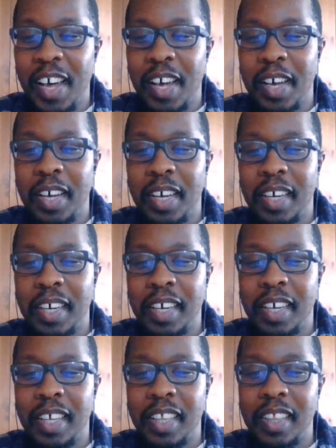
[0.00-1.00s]

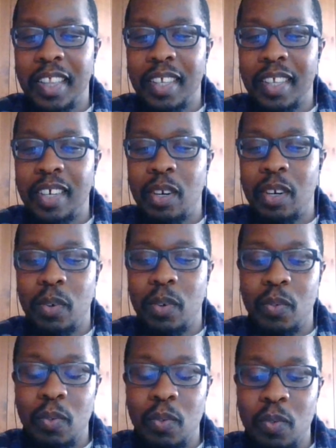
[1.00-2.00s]
uh,
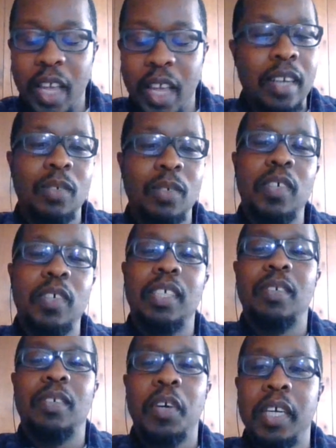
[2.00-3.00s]
that is a
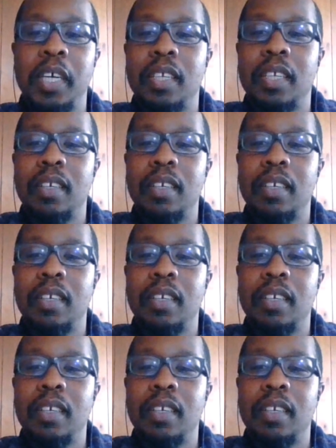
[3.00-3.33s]
risk, right?